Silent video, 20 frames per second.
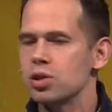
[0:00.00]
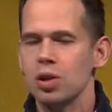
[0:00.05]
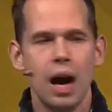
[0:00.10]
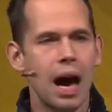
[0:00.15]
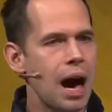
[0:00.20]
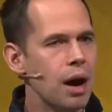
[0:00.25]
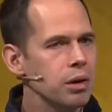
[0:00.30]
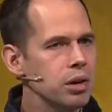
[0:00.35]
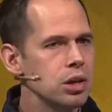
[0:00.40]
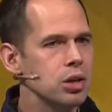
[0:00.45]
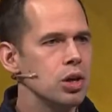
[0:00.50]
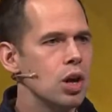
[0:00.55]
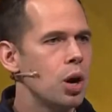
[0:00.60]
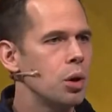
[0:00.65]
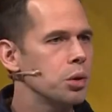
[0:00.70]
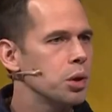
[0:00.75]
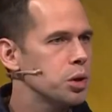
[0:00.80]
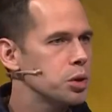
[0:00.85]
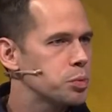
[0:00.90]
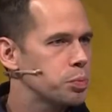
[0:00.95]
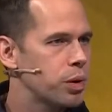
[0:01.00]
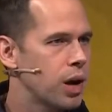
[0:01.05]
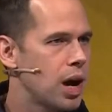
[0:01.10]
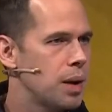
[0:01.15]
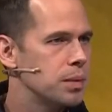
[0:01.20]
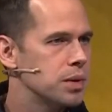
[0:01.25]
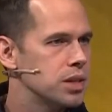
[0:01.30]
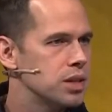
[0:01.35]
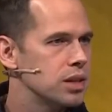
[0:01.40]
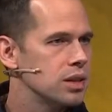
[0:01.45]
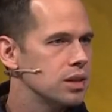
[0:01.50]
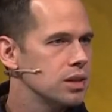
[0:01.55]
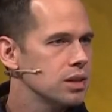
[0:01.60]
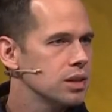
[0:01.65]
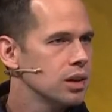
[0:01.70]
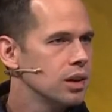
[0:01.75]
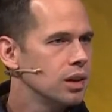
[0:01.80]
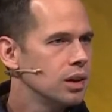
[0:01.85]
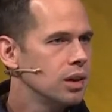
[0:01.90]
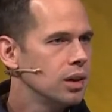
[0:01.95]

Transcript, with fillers: So, how do you know those promises?